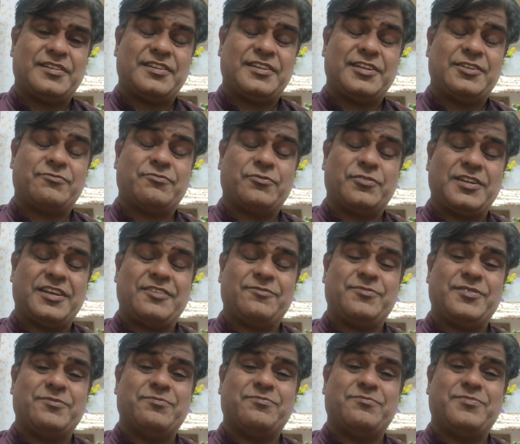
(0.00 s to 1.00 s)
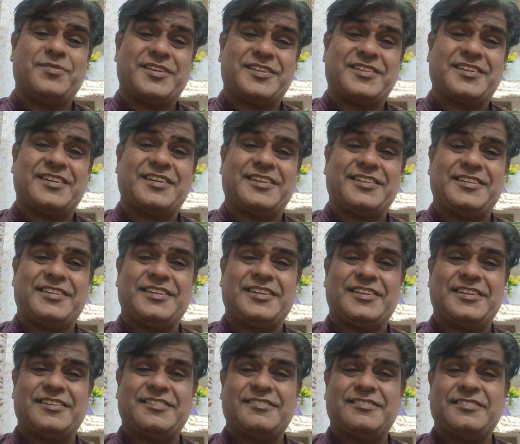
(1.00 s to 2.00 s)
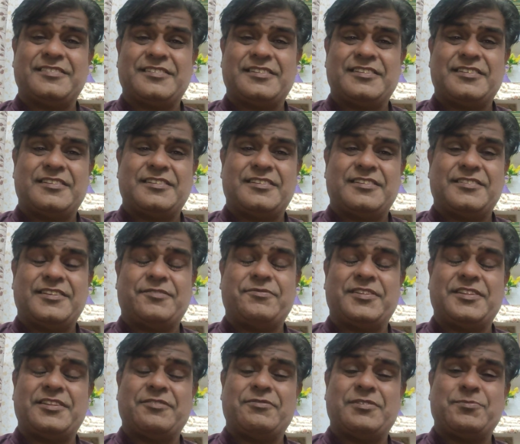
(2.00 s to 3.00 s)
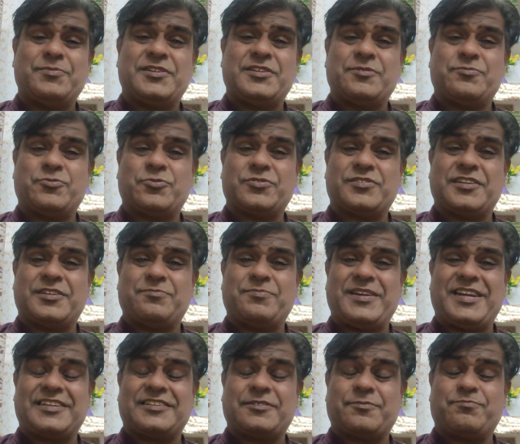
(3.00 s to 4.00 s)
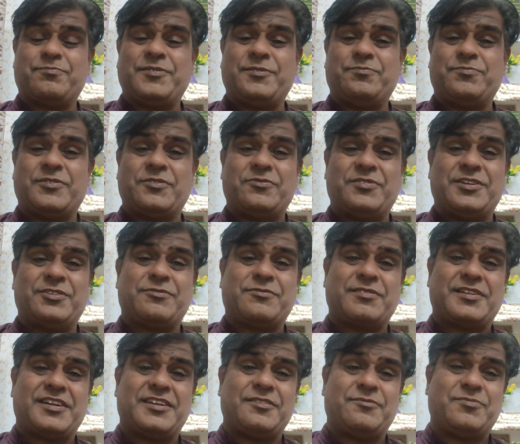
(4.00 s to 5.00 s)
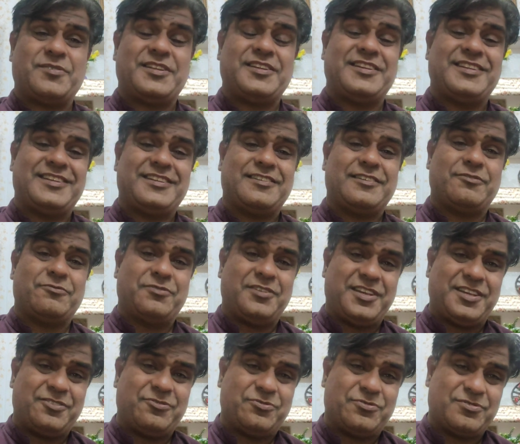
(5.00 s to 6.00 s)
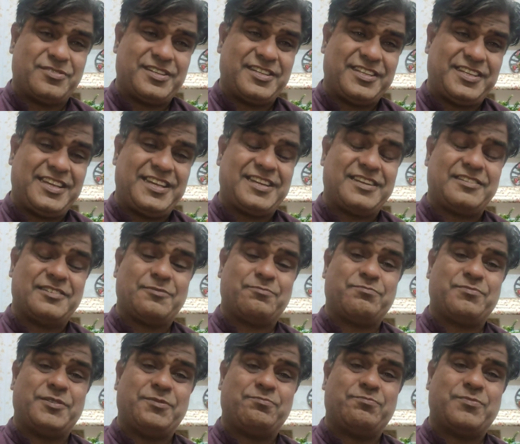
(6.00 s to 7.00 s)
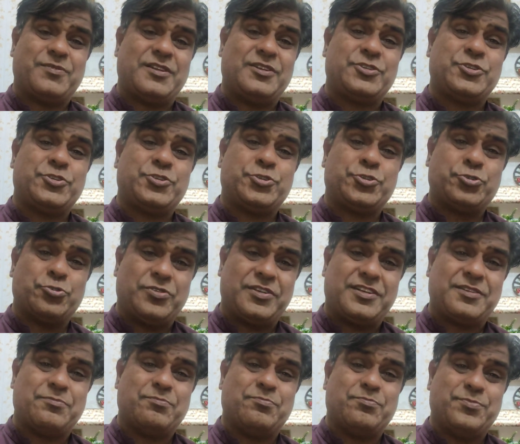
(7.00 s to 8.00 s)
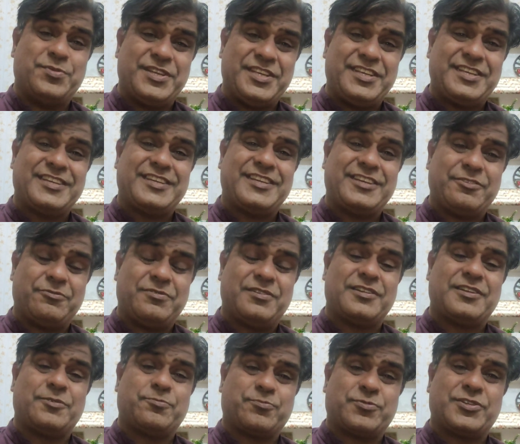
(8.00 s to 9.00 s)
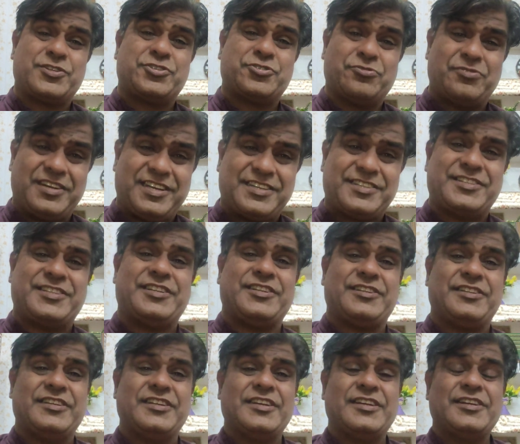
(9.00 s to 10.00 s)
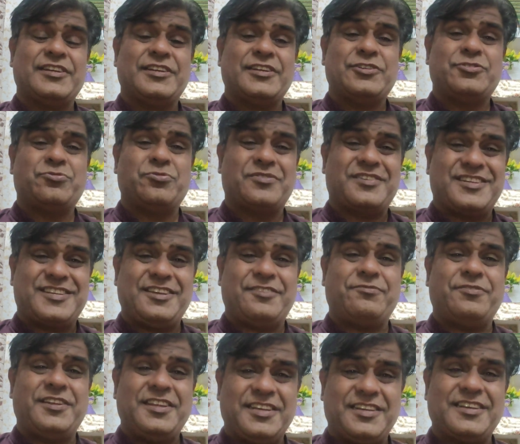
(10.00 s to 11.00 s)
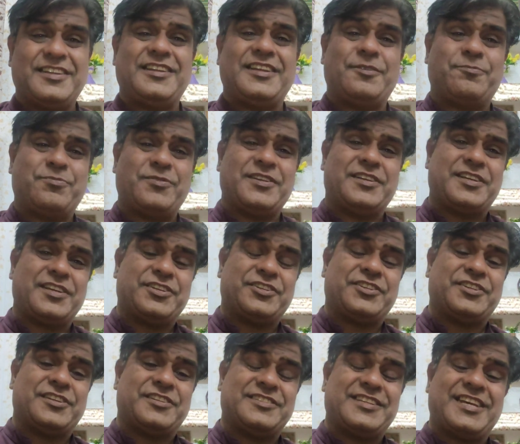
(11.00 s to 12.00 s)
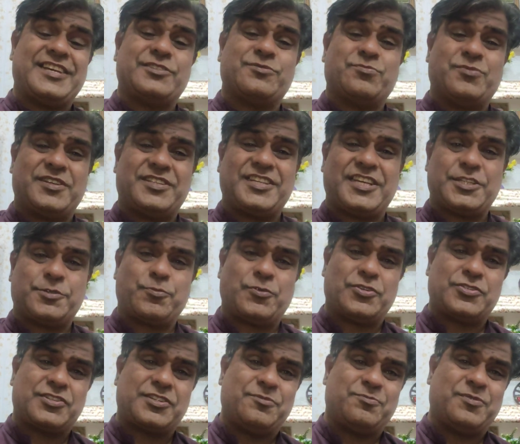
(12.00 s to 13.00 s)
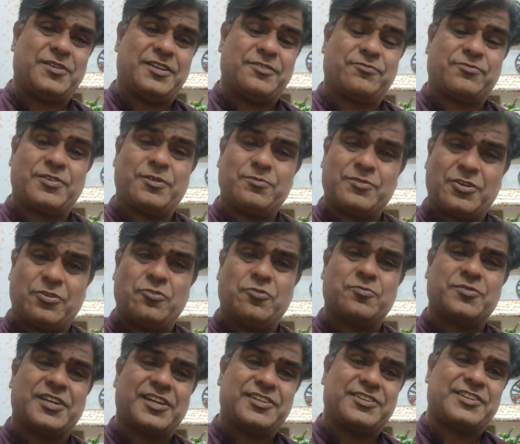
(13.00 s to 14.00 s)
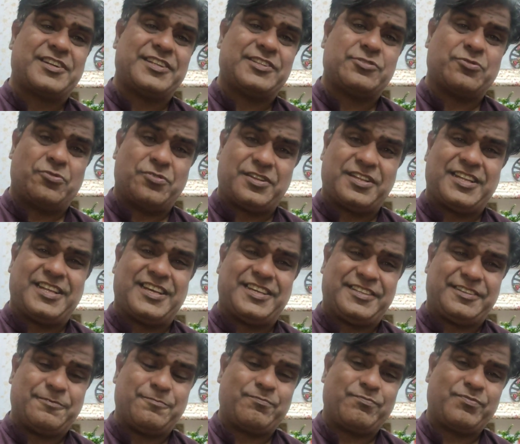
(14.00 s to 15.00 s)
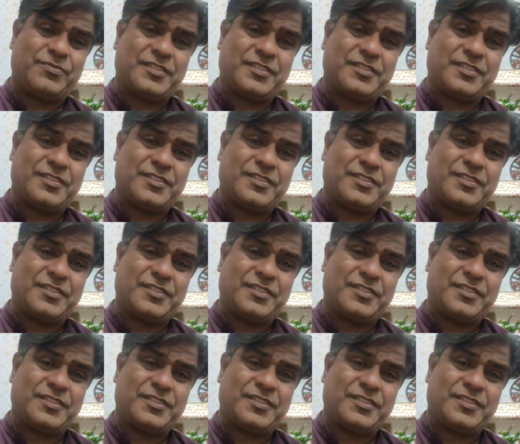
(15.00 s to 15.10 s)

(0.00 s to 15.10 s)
It would have been better idea that when they will be deported back, the people will try by legal way only, and the people should be given opportunity to give legal applications as much as possible from the home countries online.